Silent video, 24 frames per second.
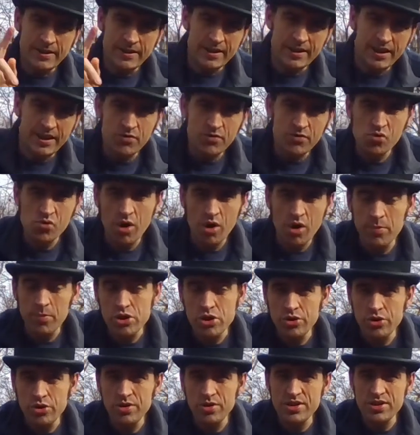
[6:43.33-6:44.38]
this gives you an
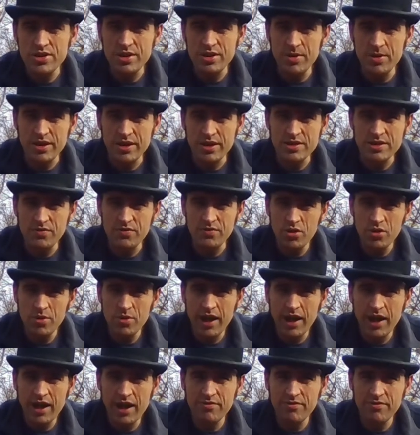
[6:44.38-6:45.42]
opportunity, because if you
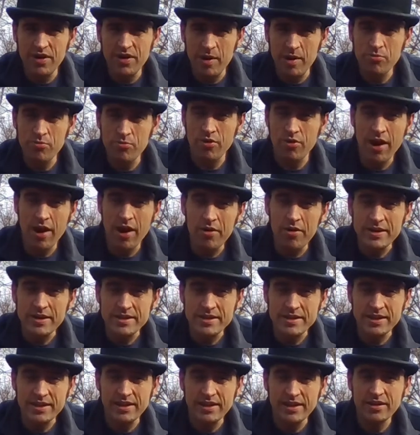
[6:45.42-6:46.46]
have a
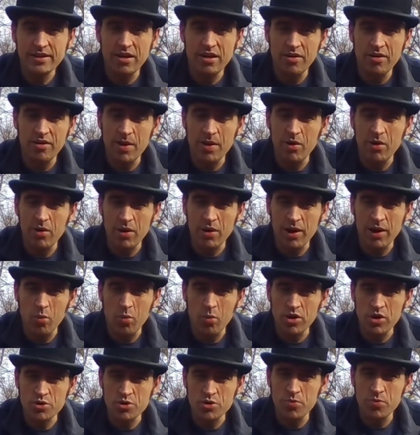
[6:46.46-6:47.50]
priority about like
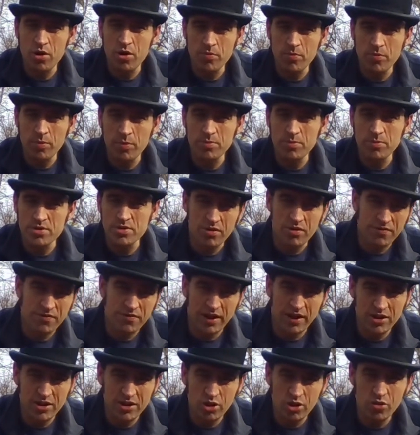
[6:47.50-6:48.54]
which problems are
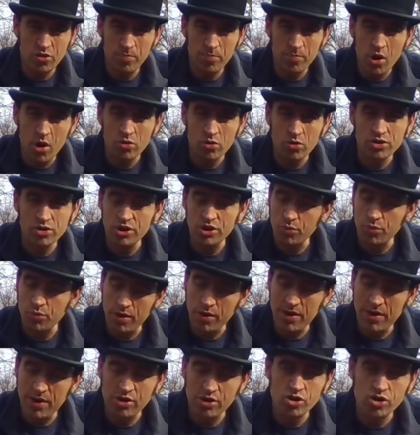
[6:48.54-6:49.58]
affecting you the most, and you
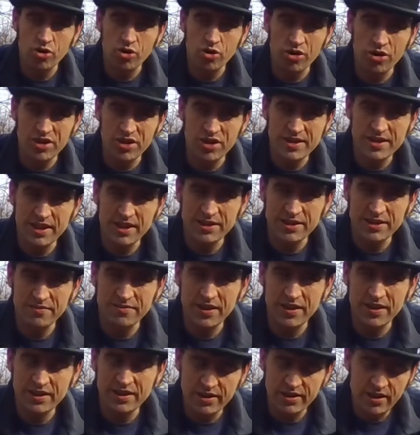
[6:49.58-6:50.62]
want to make sure that these things are
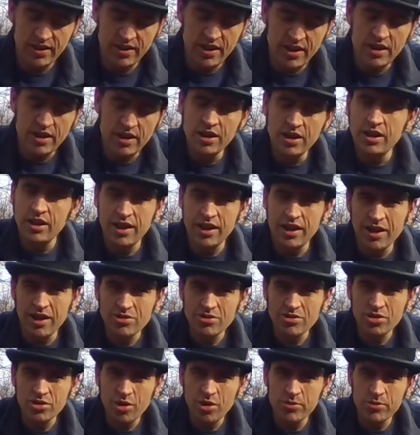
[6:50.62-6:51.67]
fixed,
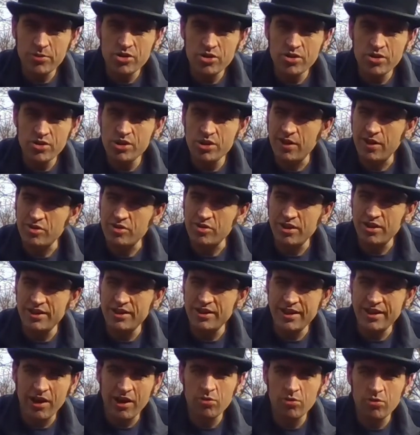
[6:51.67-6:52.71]
now's a good opportunity to actually
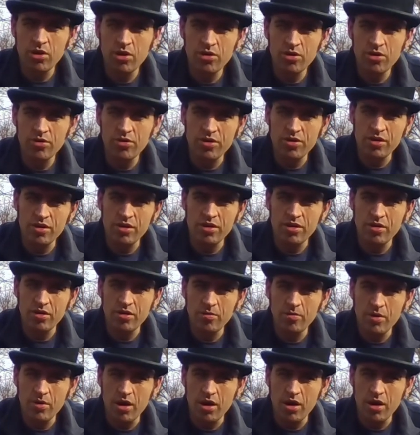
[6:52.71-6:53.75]
download
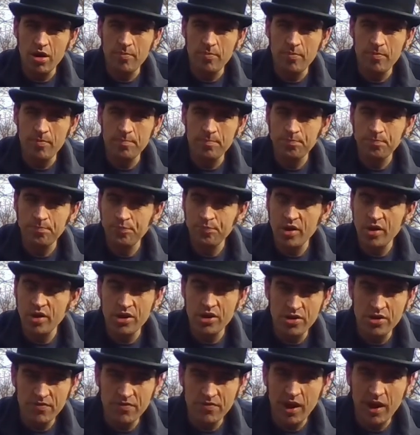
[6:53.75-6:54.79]
the
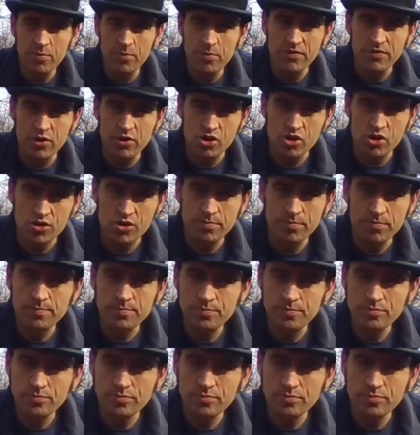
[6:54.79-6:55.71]
developer version,